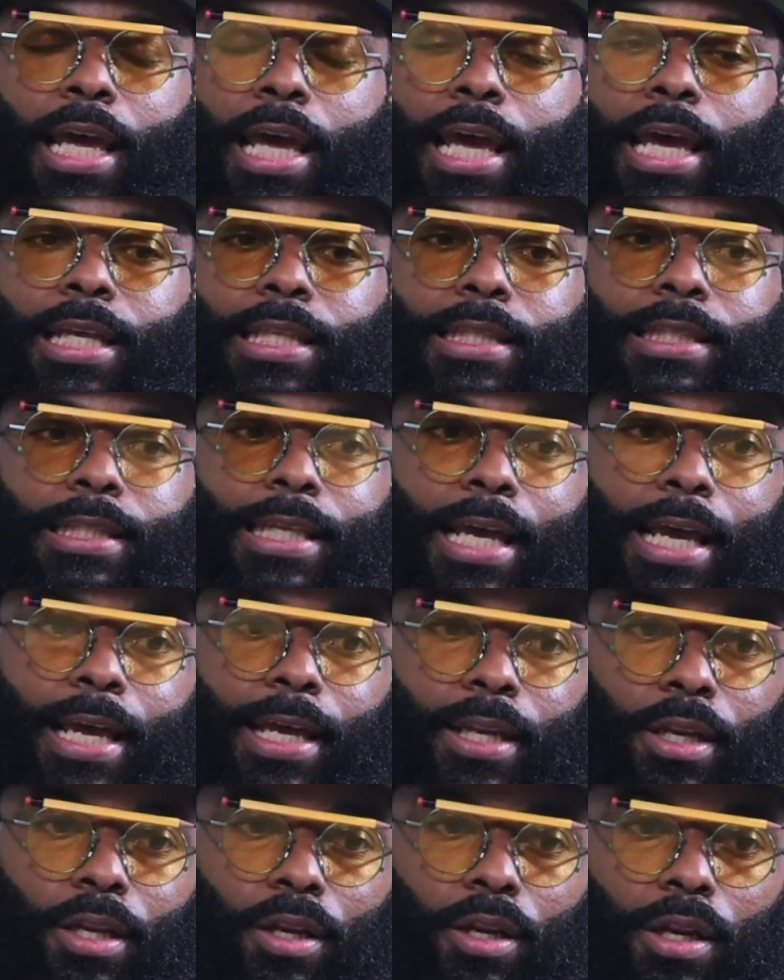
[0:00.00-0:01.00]
And
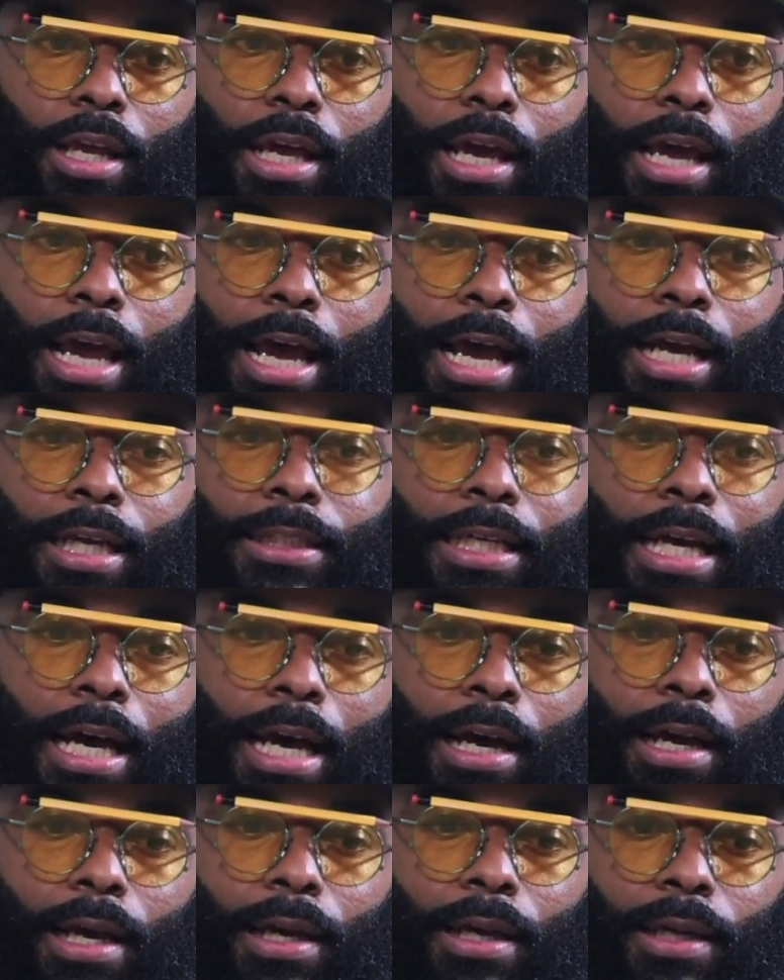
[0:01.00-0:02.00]
then as
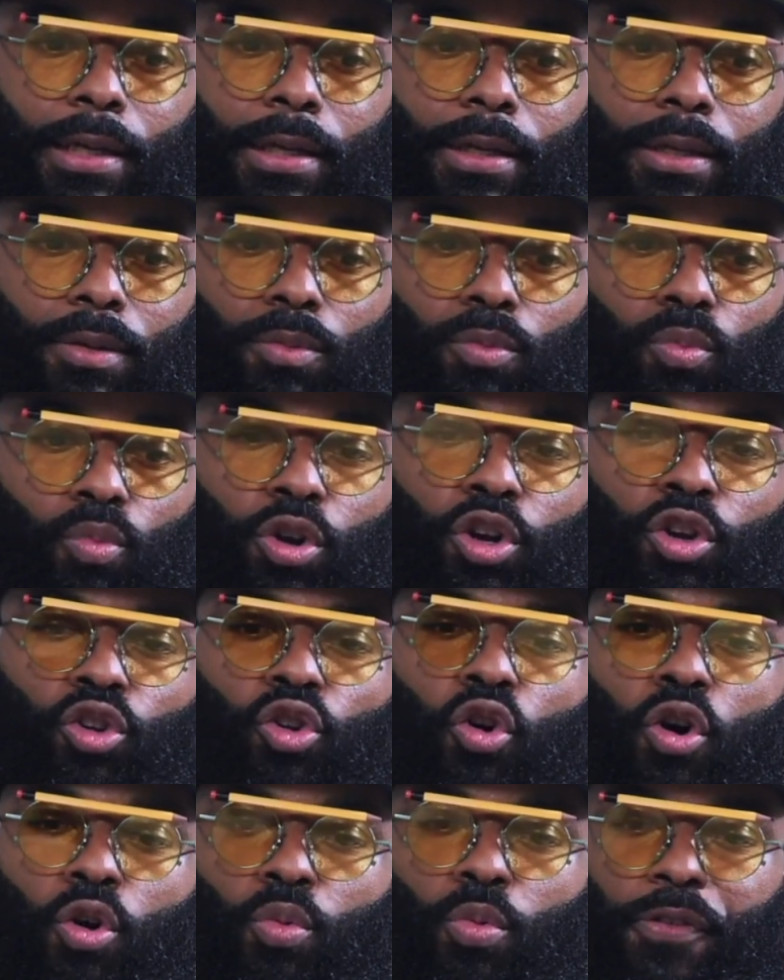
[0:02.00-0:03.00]
I went
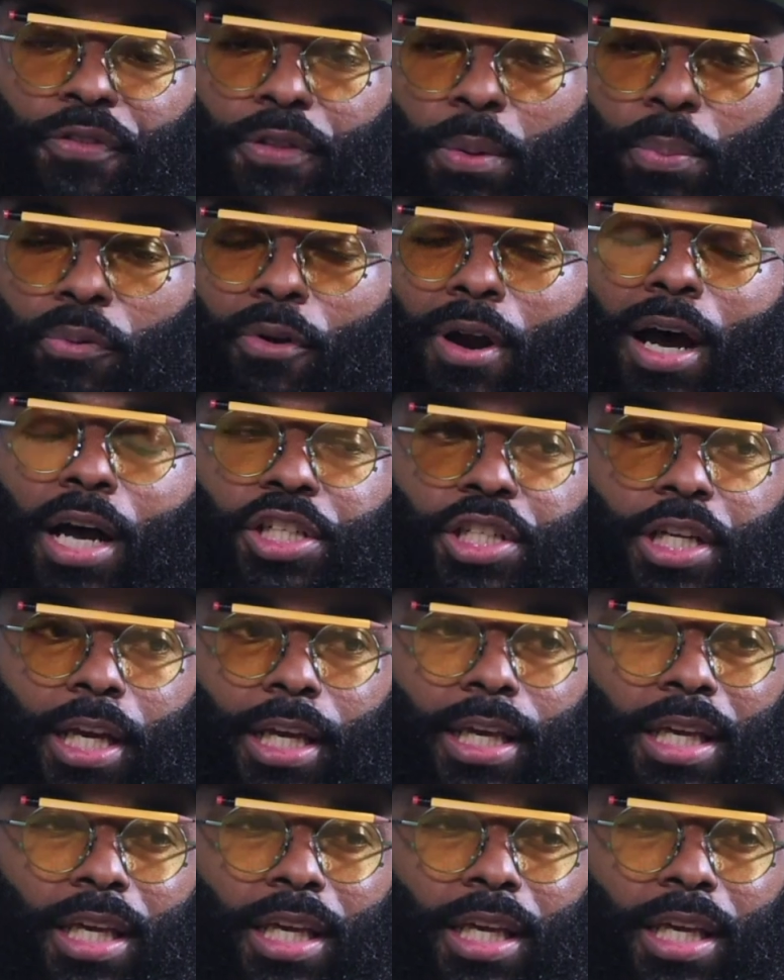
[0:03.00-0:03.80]
along with the project,